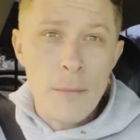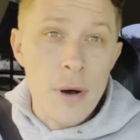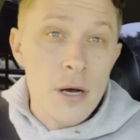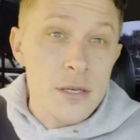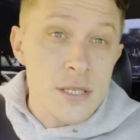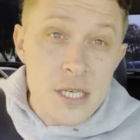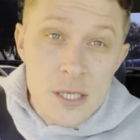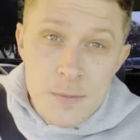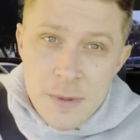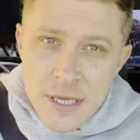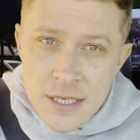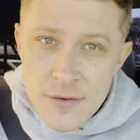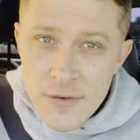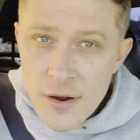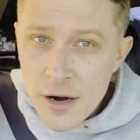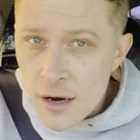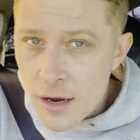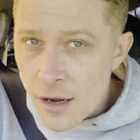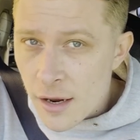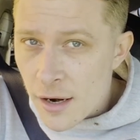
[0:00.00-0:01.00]
Most expensive
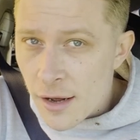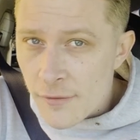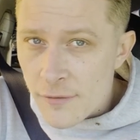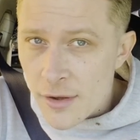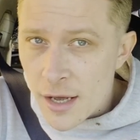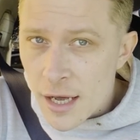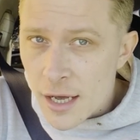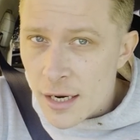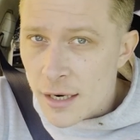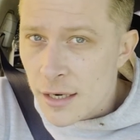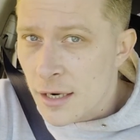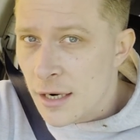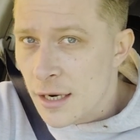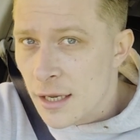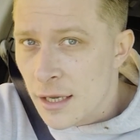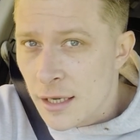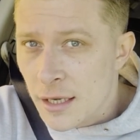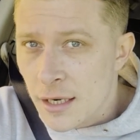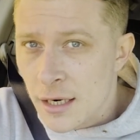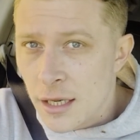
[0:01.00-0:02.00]
haircut I've gotten
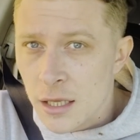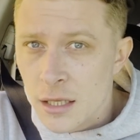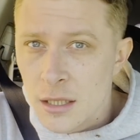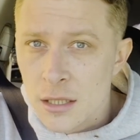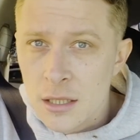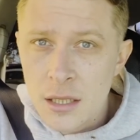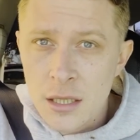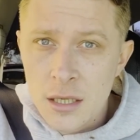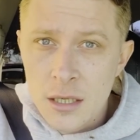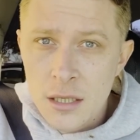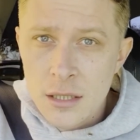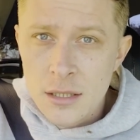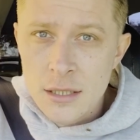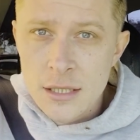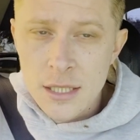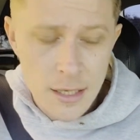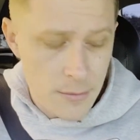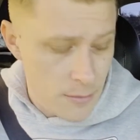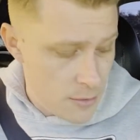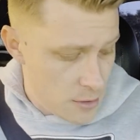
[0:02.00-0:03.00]
in a long
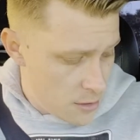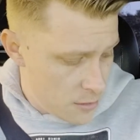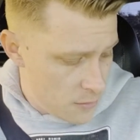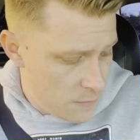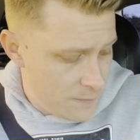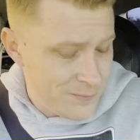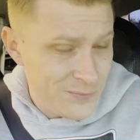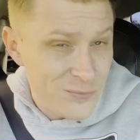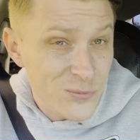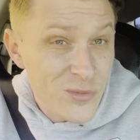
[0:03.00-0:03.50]
time though,